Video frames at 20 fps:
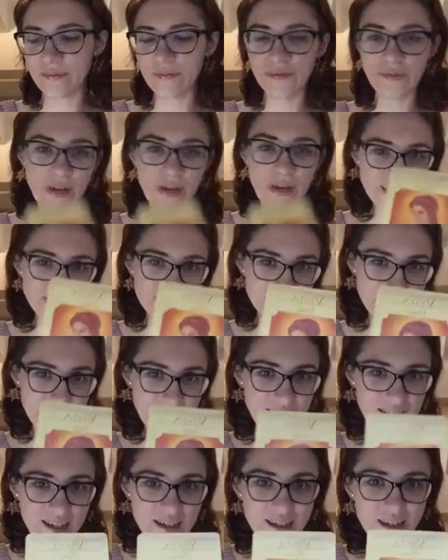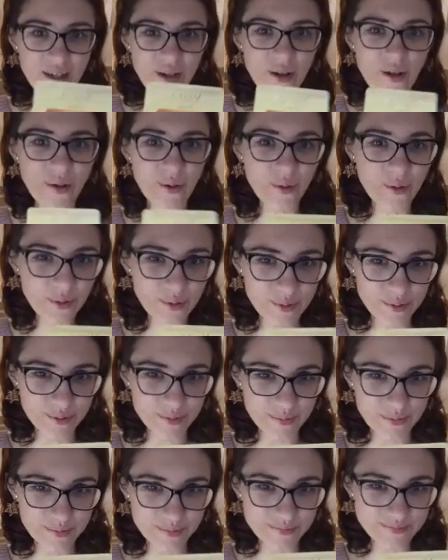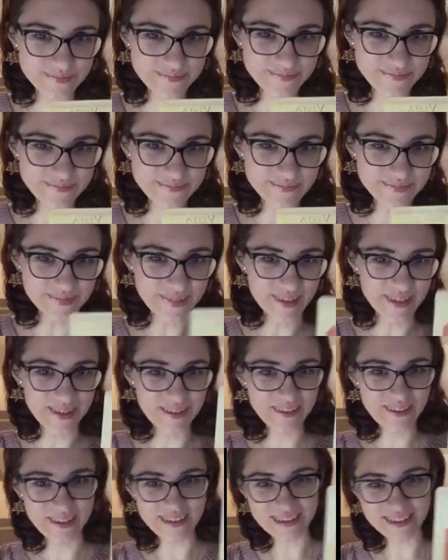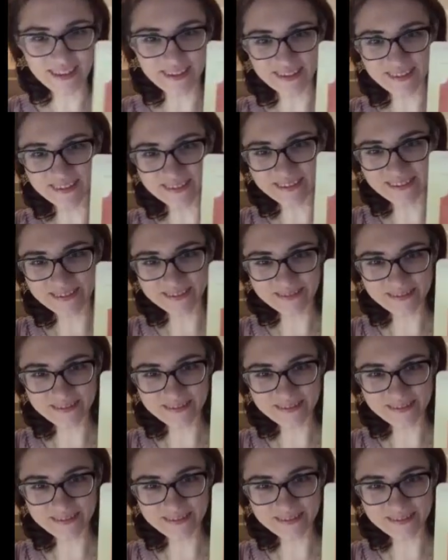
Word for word: Besta. Oh, look at her.